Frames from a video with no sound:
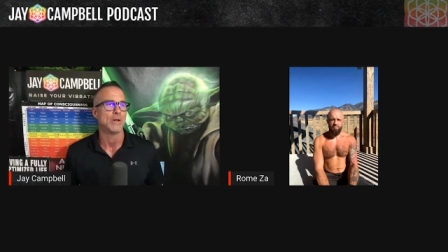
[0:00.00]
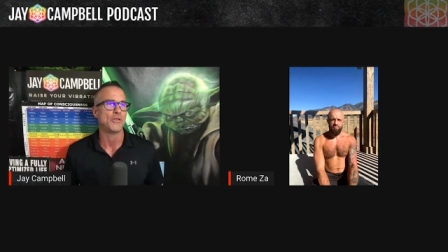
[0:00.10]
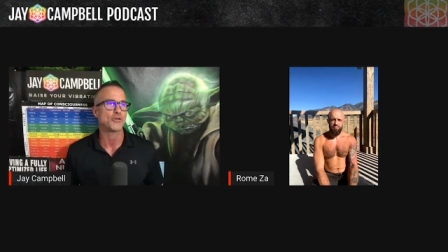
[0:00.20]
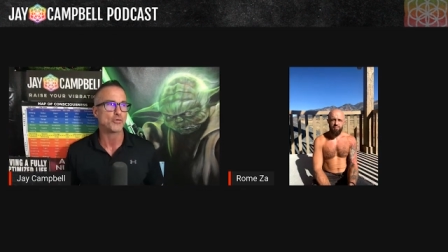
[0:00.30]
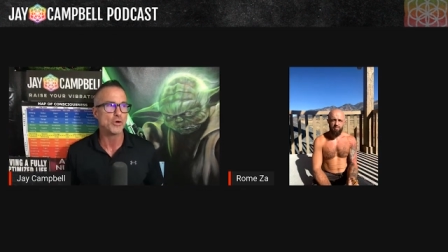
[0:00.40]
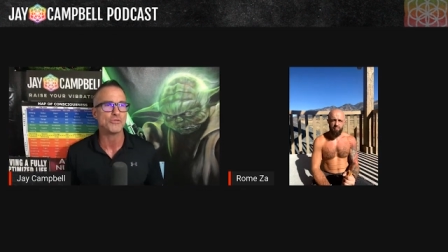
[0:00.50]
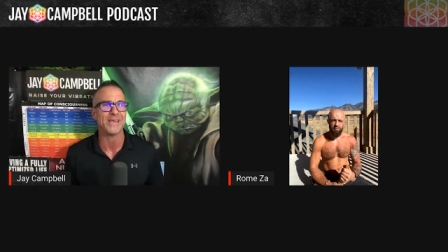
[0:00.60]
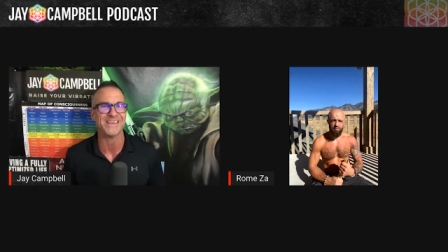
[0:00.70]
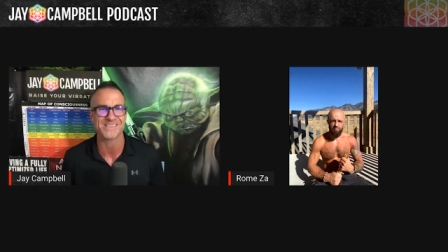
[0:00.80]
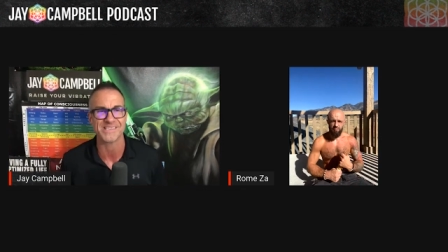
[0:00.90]
the truth
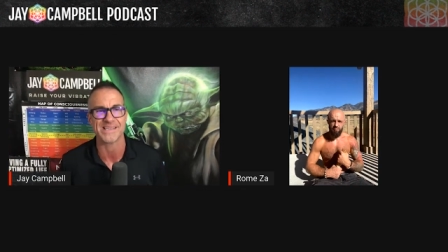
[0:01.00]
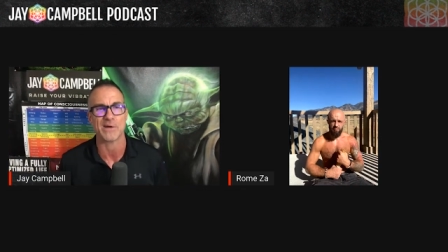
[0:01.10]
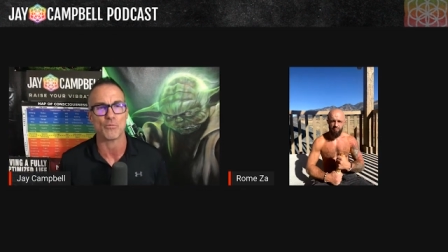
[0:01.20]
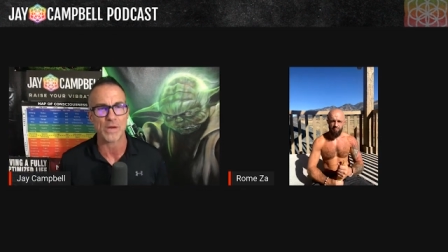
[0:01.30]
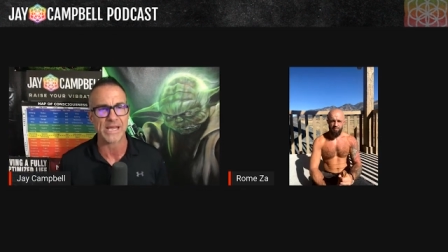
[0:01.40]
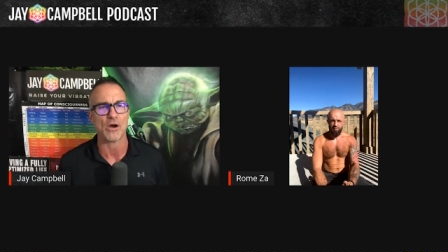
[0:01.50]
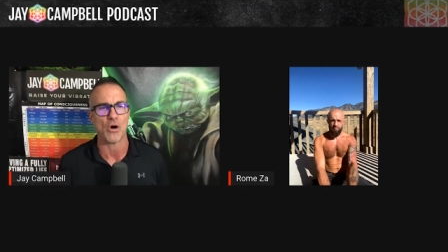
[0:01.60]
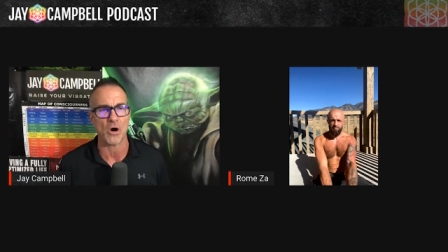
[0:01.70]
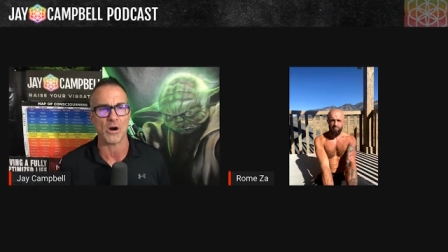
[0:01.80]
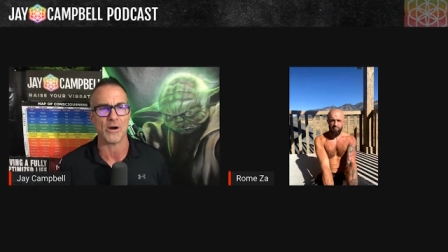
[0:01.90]
is, is that we
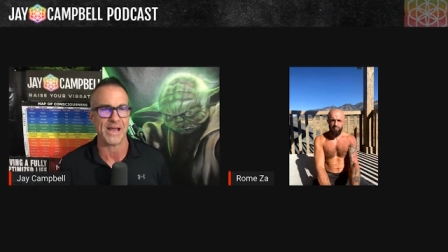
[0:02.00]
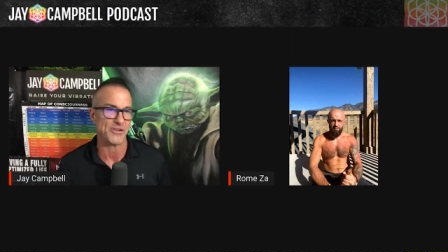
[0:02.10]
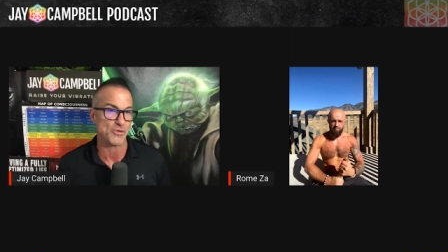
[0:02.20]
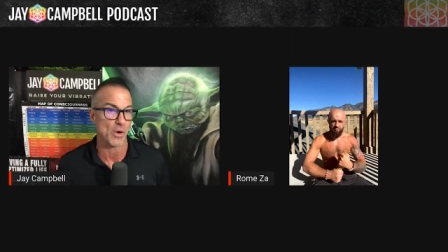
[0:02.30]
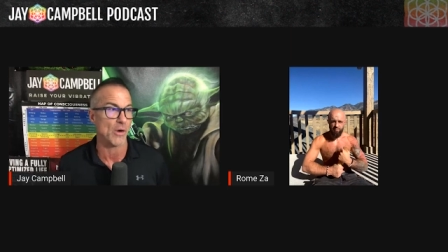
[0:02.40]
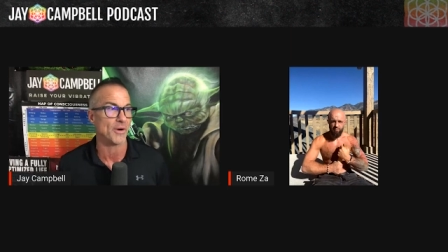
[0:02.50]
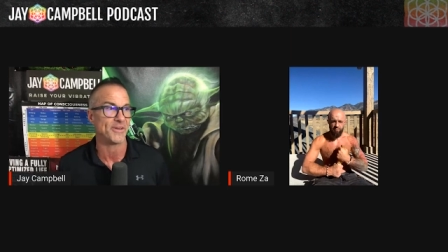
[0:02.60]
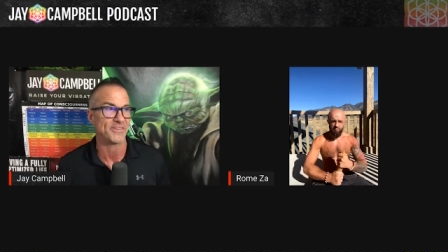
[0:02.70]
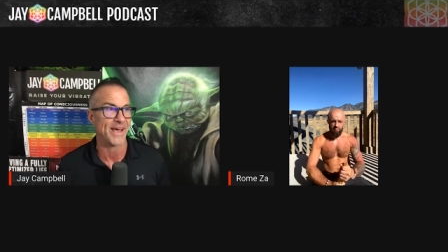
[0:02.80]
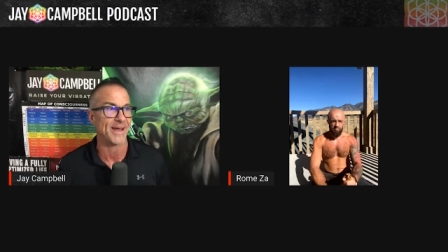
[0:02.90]
are, as you already
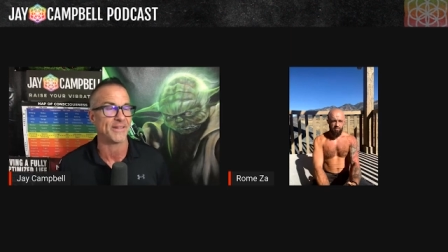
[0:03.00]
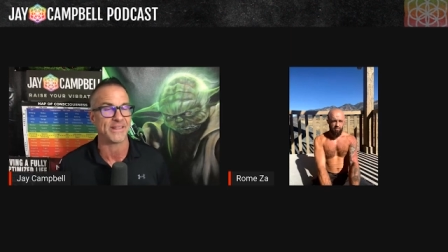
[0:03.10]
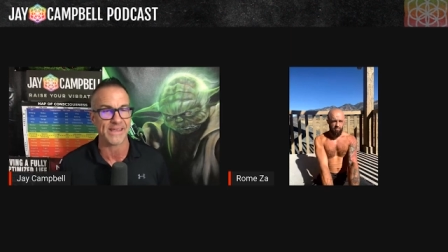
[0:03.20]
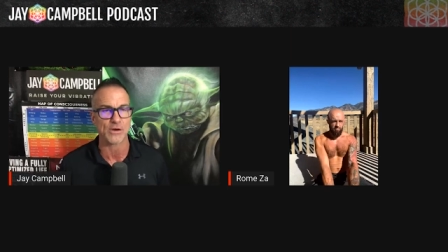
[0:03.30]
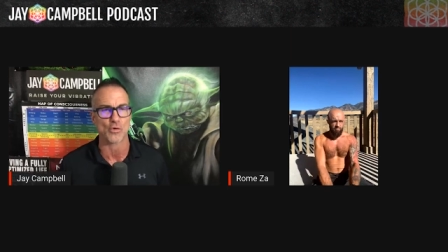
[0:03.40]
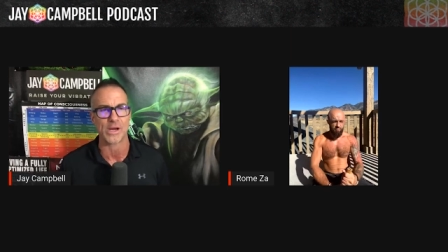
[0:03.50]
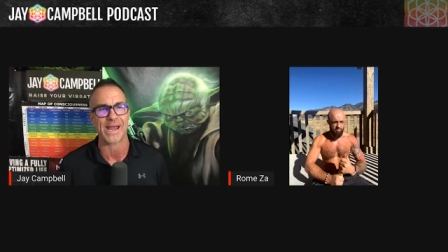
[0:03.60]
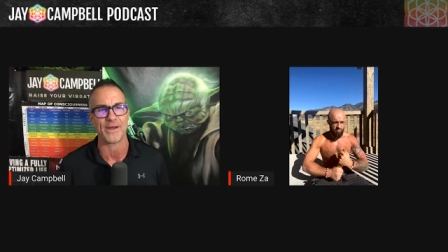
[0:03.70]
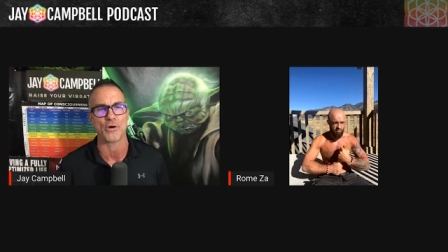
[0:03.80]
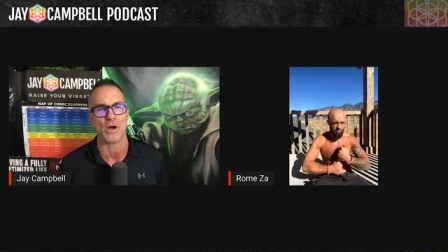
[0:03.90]
said, the
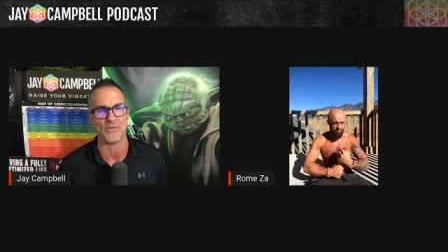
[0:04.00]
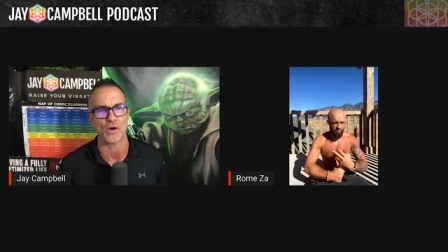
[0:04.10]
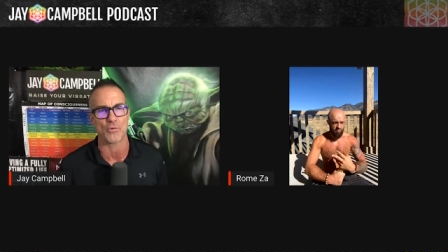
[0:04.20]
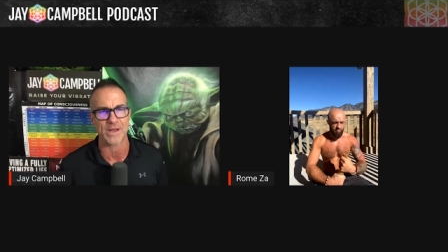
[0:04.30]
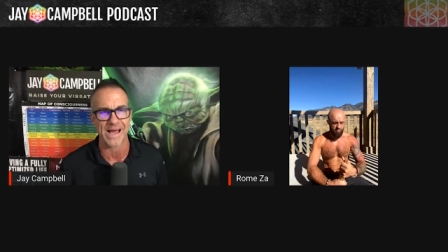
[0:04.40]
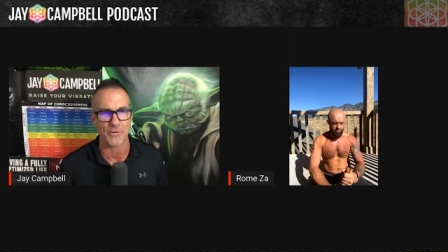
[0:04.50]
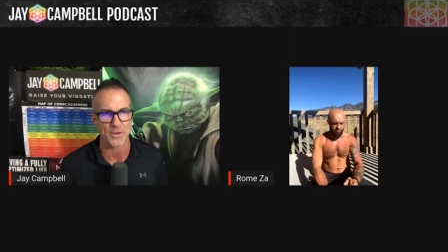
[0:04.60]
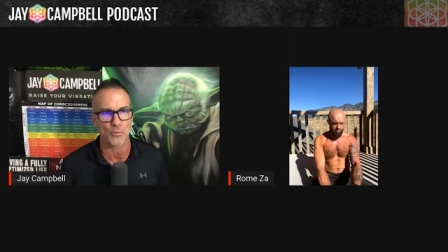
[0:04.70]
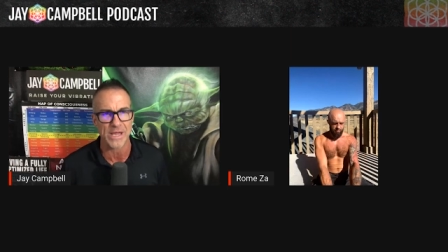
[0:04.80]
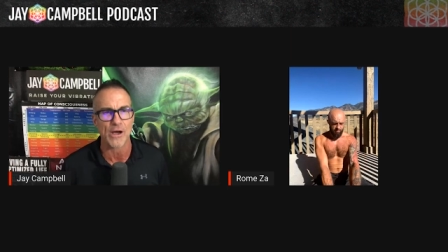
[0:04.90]
creator of our
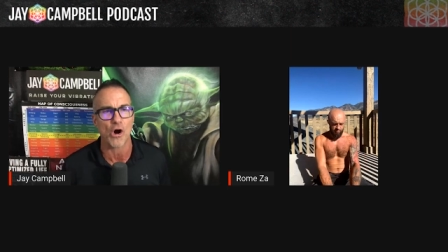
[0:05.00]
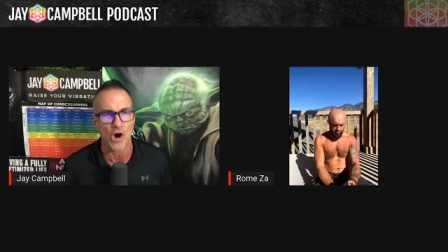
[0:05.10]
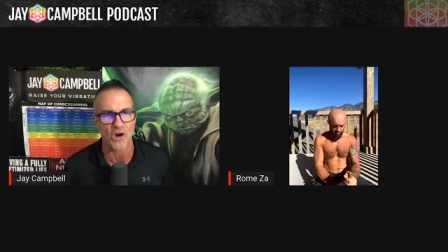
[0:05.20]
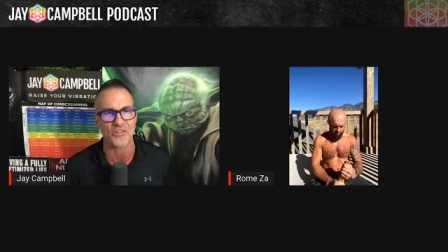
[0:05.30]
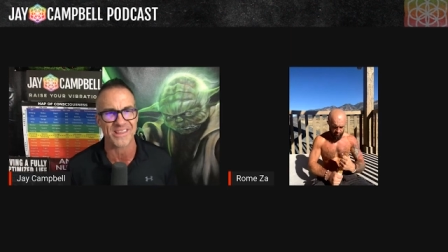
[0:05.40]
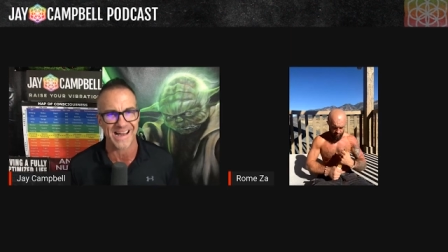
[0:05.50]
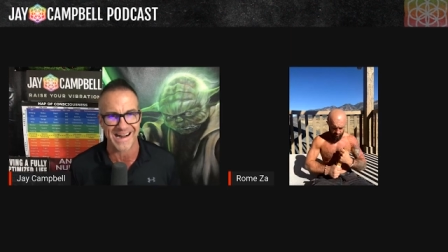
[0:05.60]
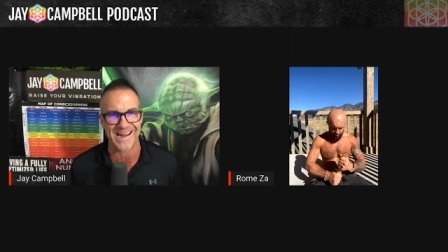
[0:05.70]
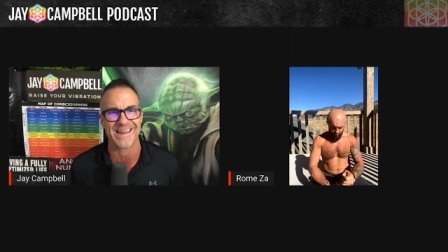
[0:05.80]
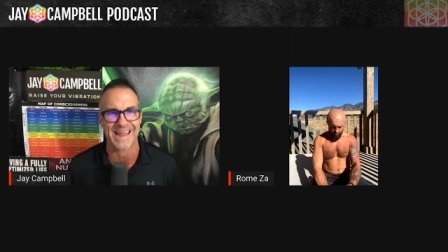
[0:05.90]
reality. We are the
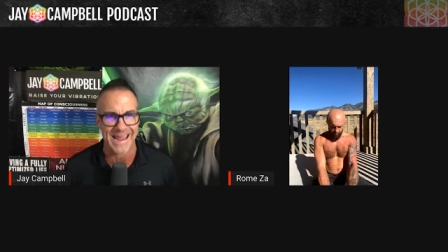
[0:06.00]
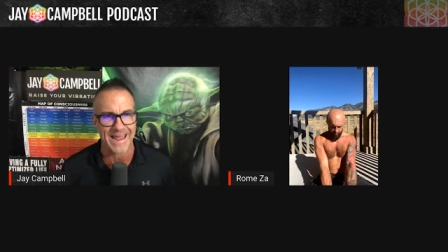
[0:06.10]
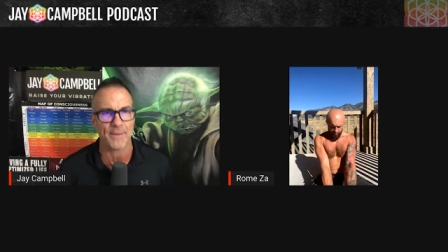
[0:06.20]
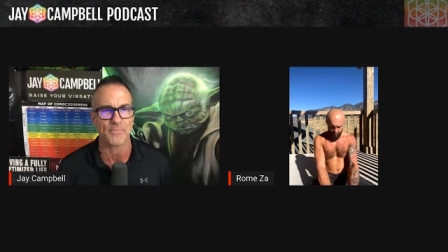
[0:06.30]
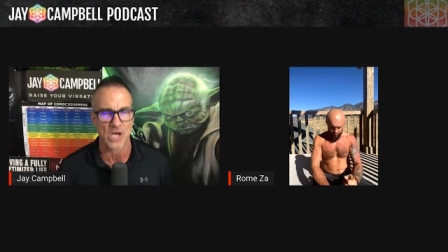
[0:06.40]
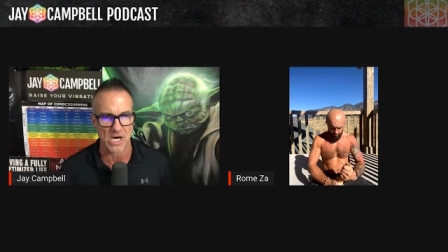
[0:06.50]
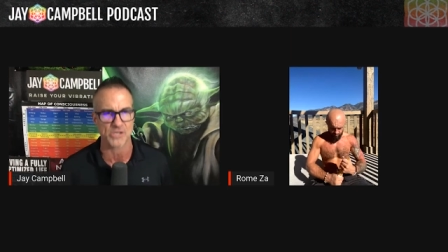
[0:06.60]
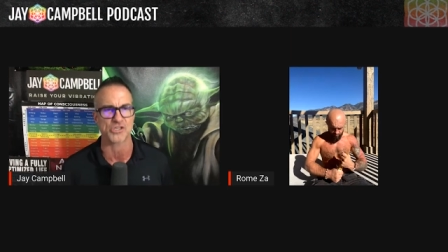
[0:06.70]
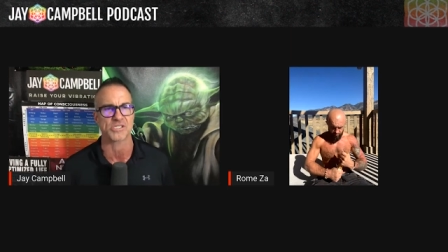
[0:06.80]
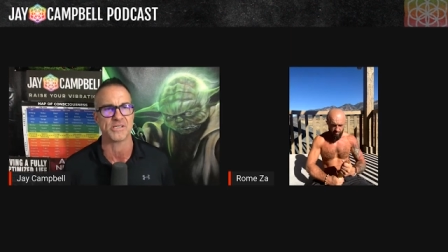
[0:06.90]
I am
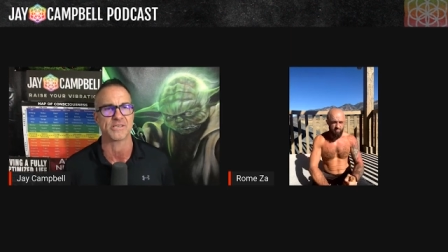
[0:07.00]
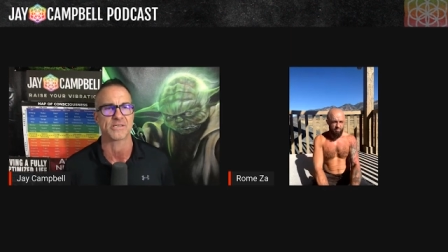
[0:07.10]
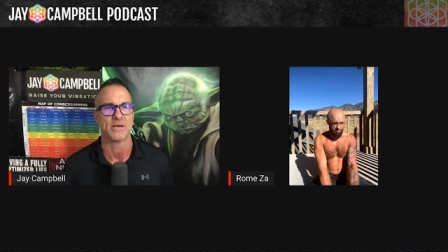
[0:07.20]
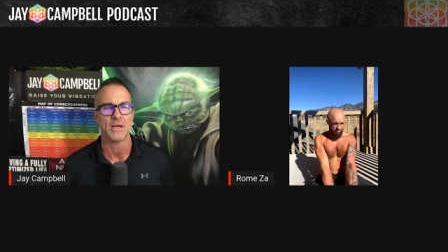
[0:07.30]
consciousness.